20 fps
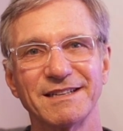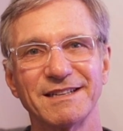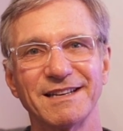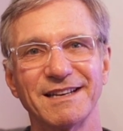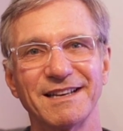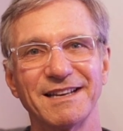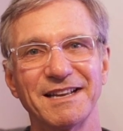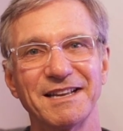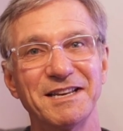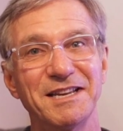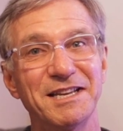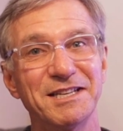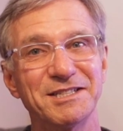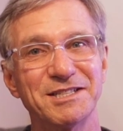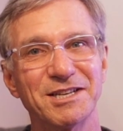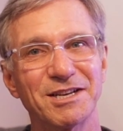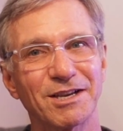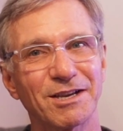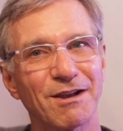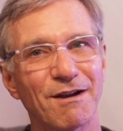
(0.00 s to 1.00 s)
an
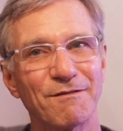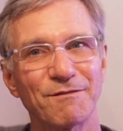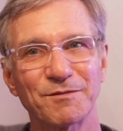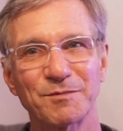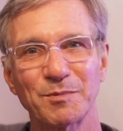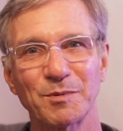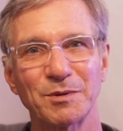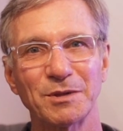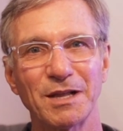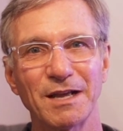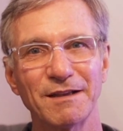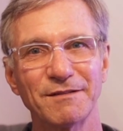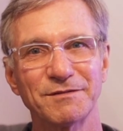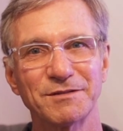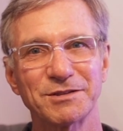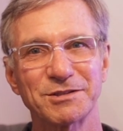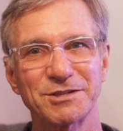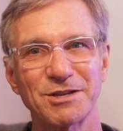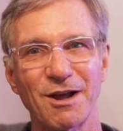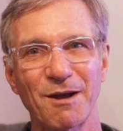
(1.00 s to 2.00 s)
easy and comfortable life
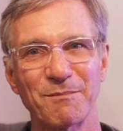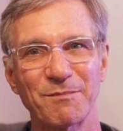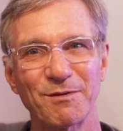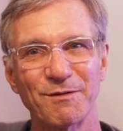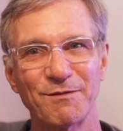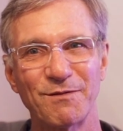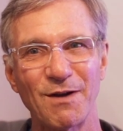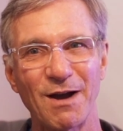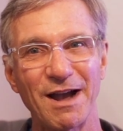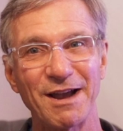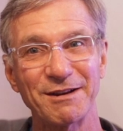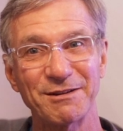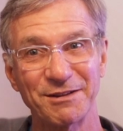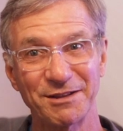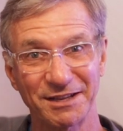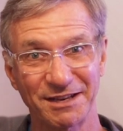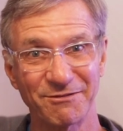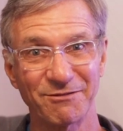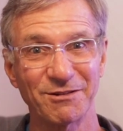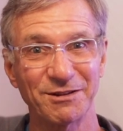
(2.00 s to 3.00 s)
does not provide
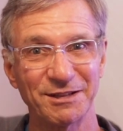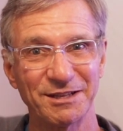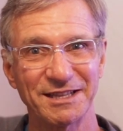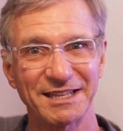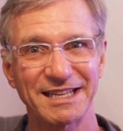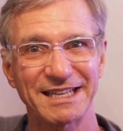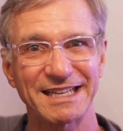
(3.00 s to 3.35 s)
the